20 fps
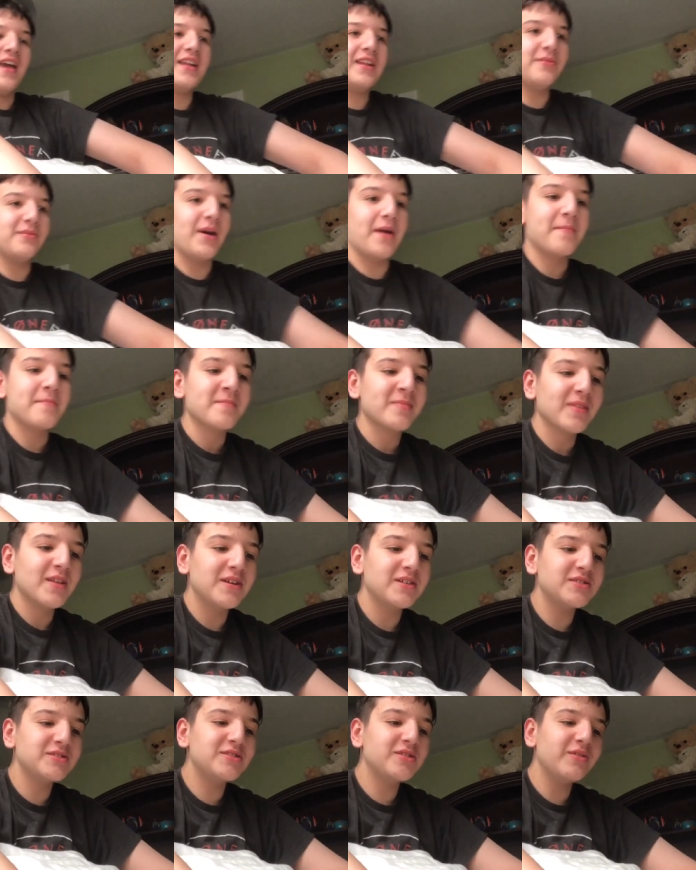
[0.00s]
anyway,
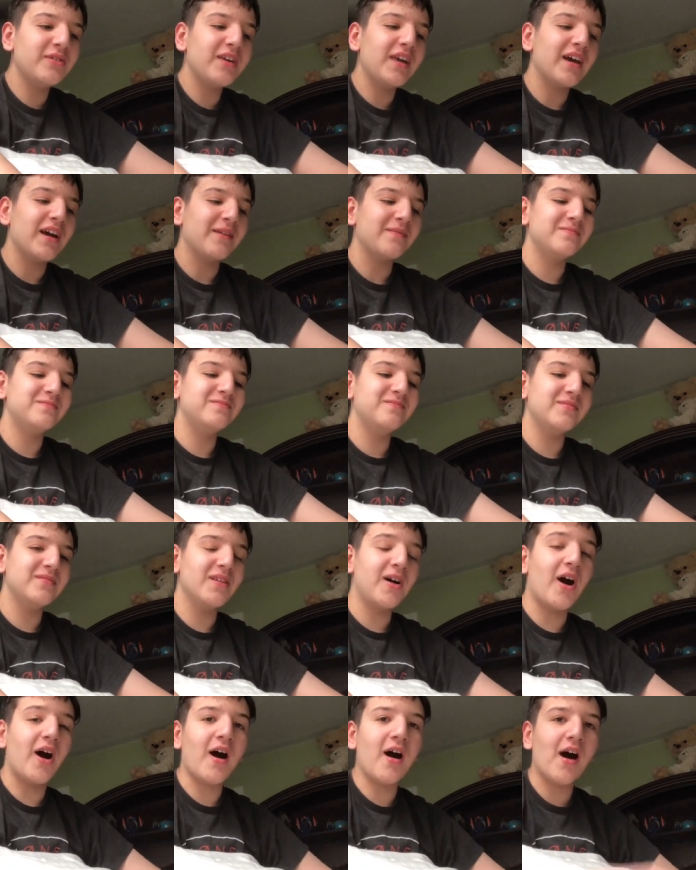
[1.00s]
so yeah,
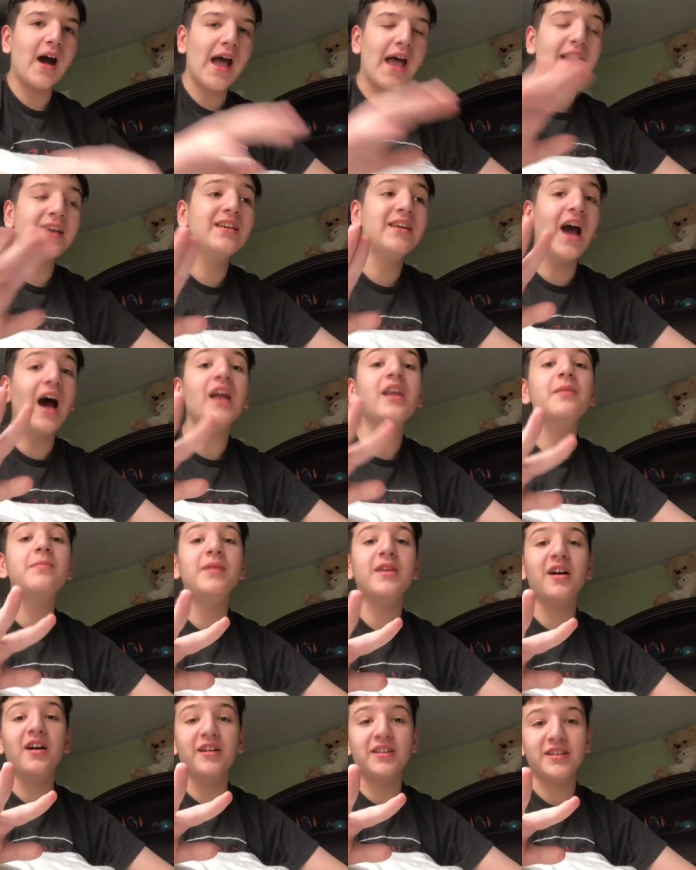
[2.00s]
I gotta
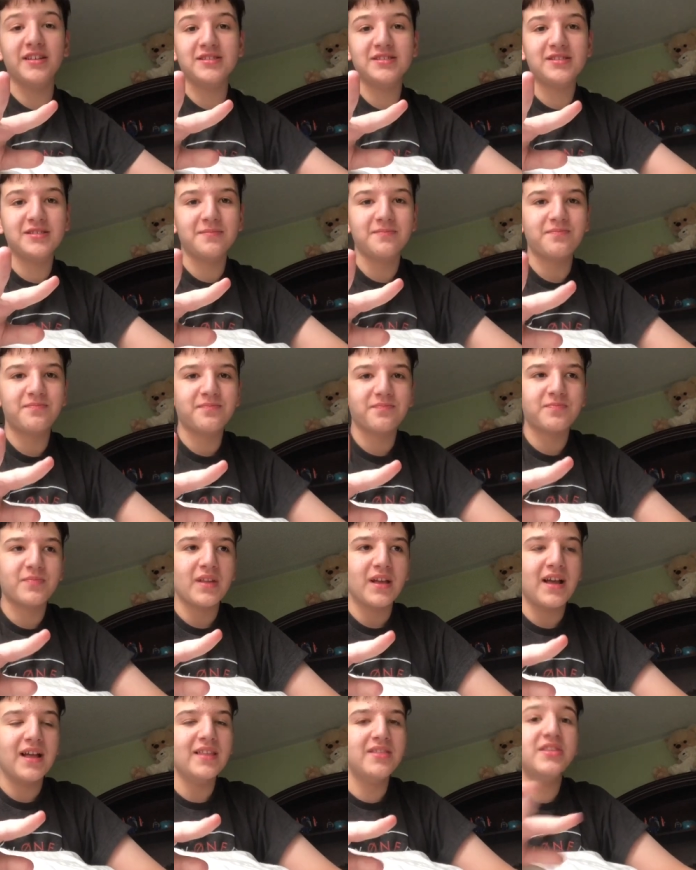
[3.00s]
be honest.
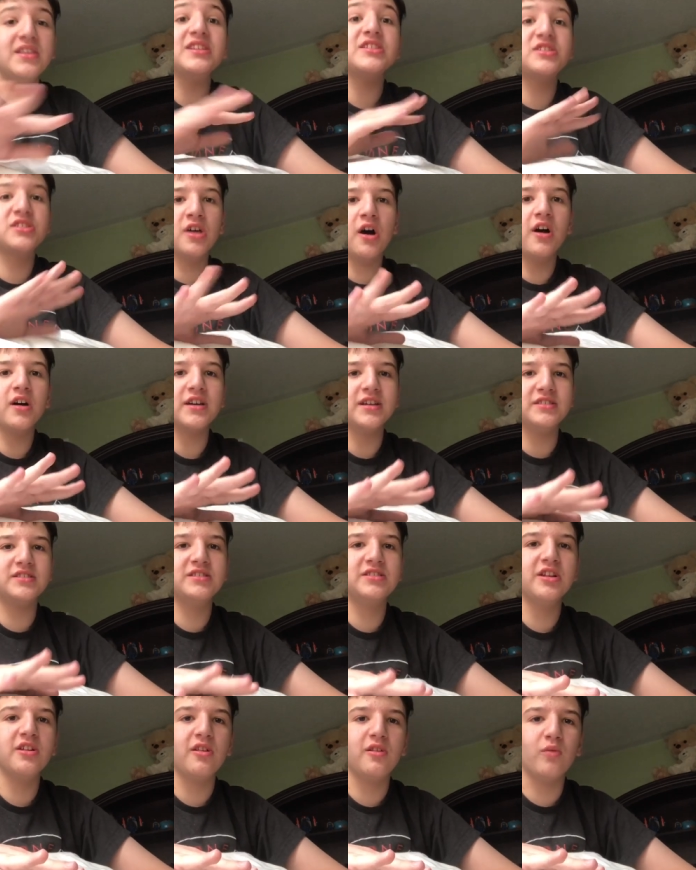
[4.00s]
This song is
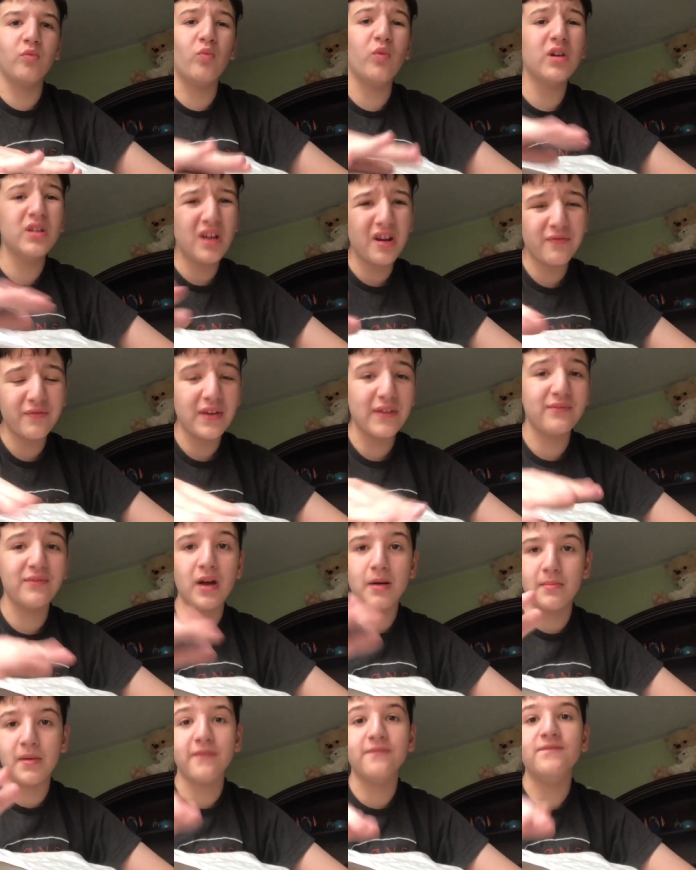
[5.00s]
still one of, if
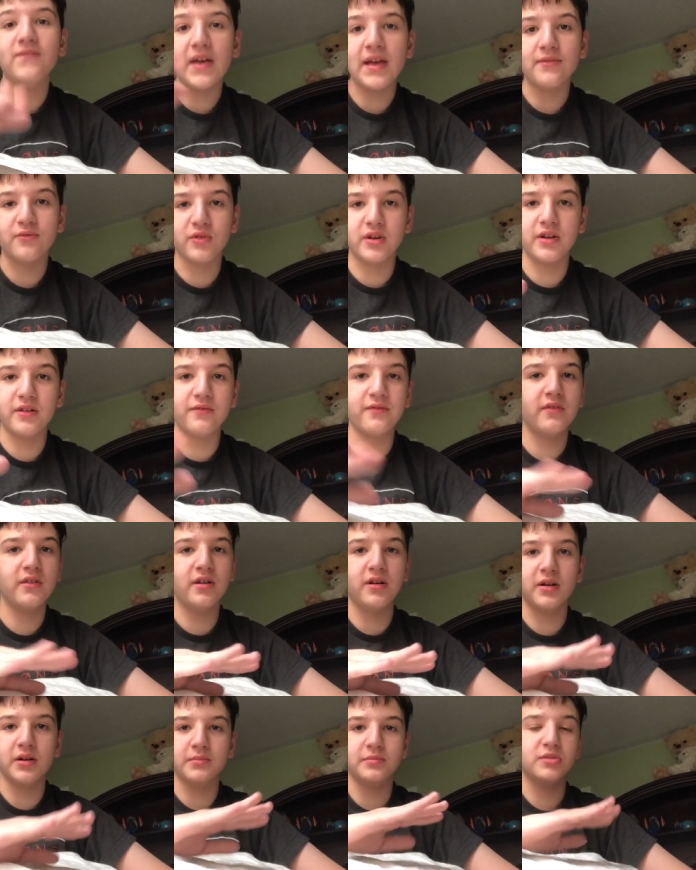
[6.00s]
not my favorite
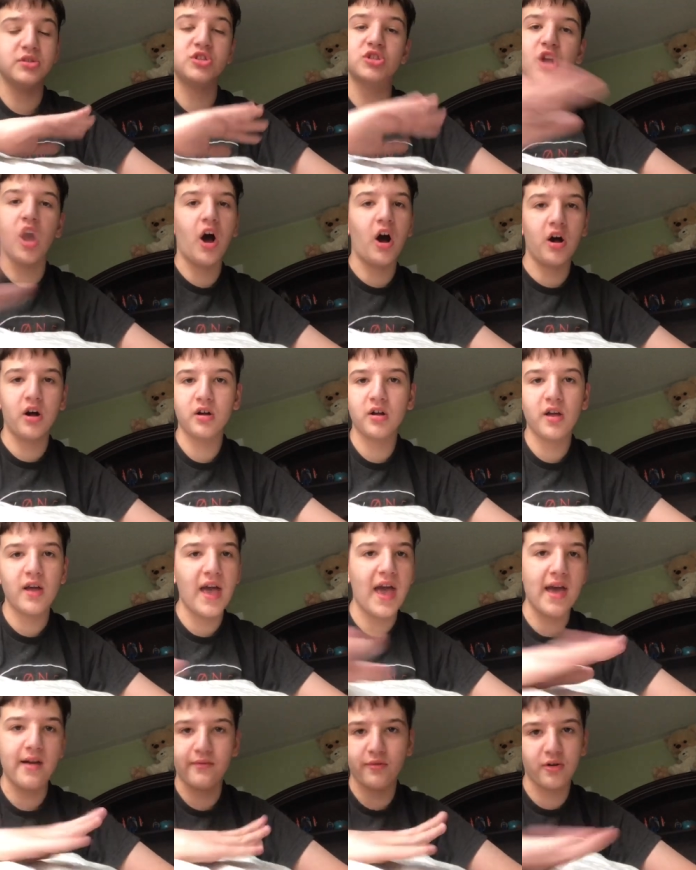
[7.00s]
um, song
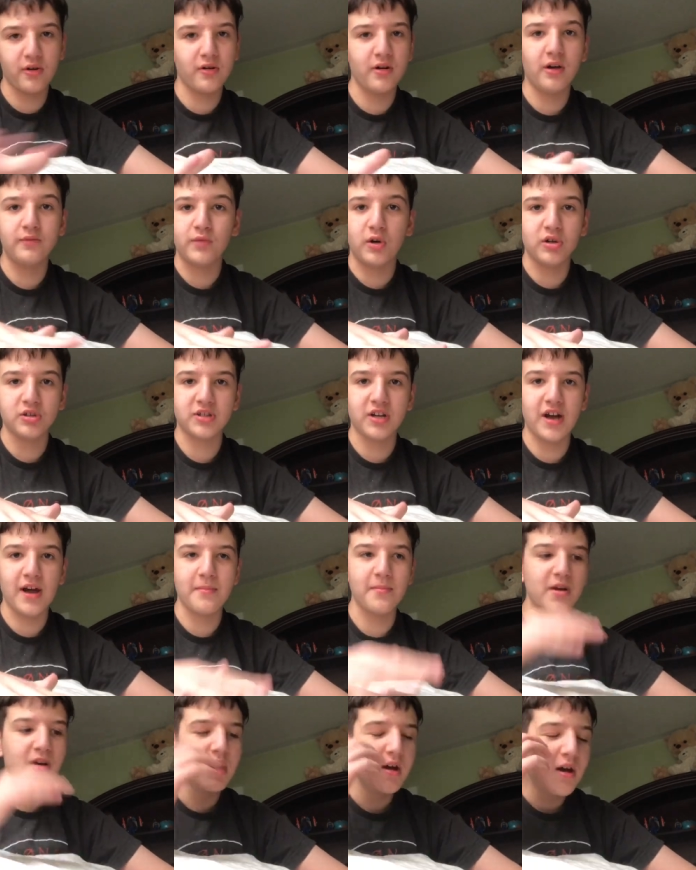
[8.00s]
ever of all
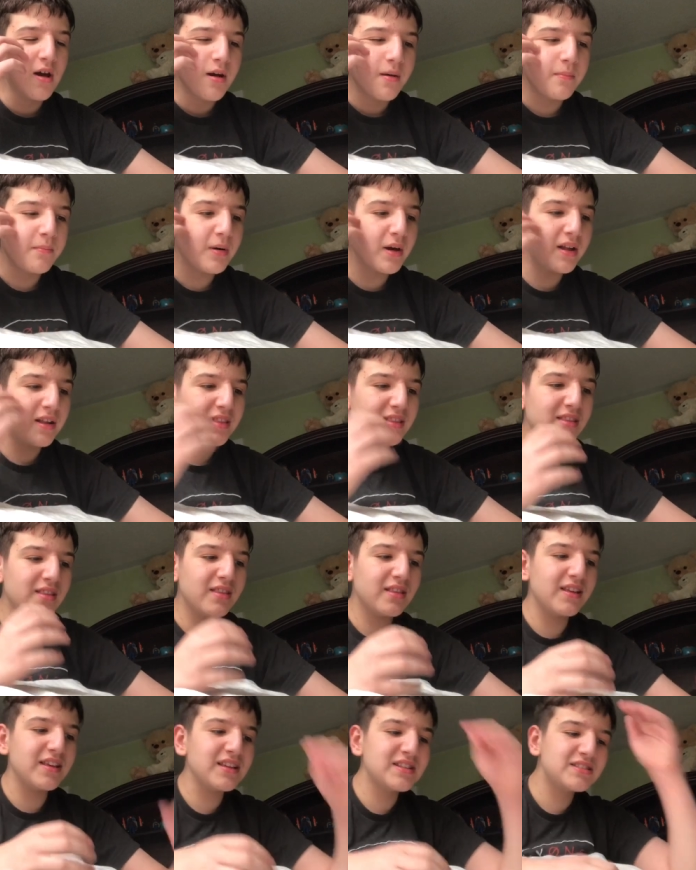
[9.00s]
time. But
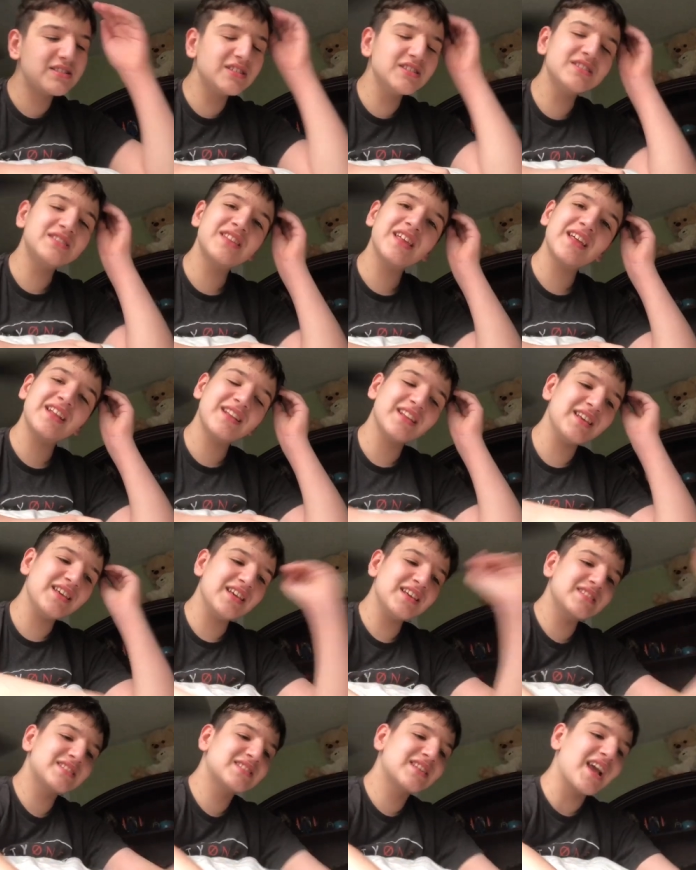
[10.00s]
it's just that
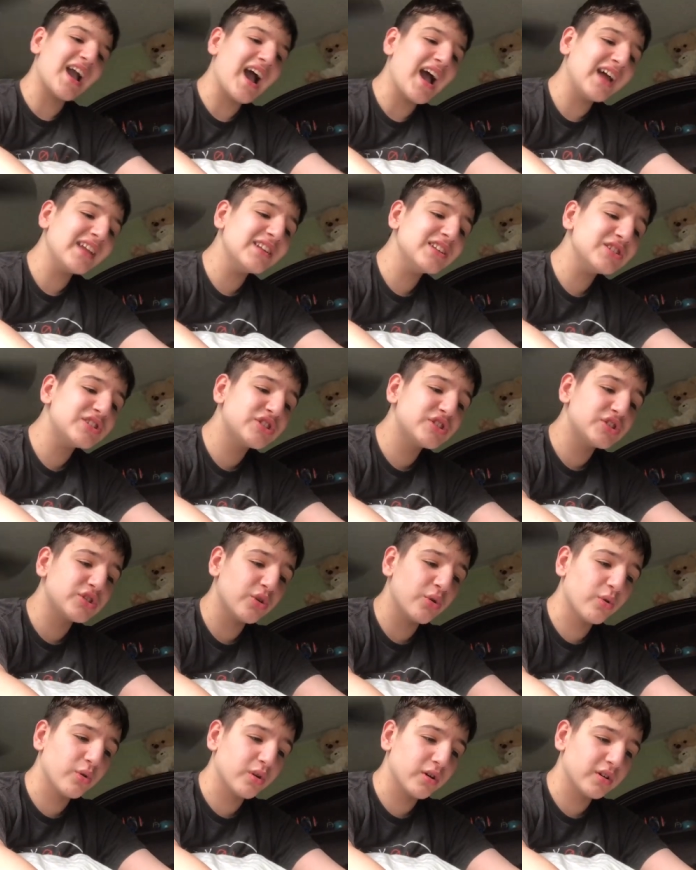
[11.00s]
it's kind of
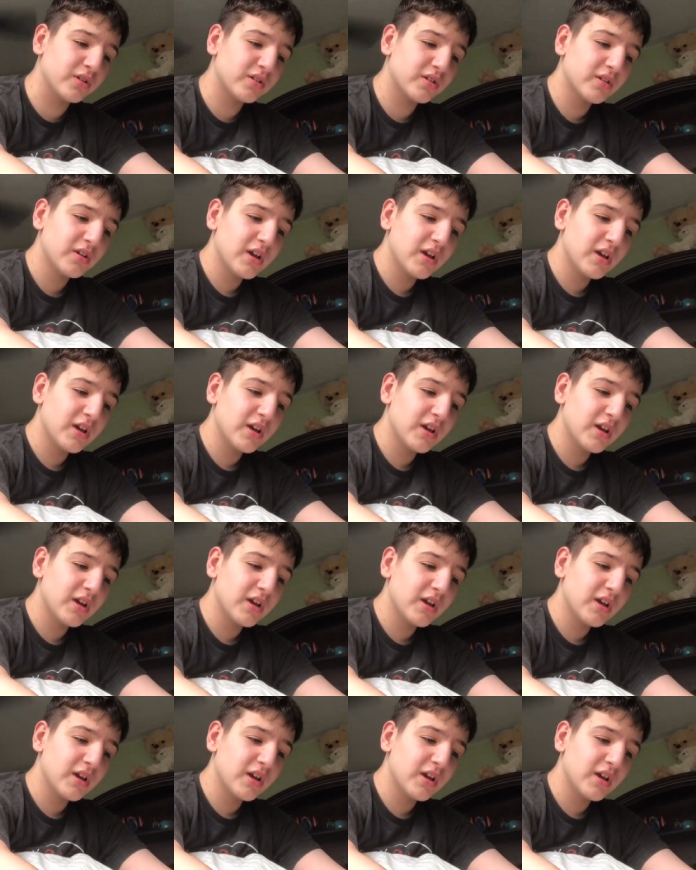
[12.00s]
short.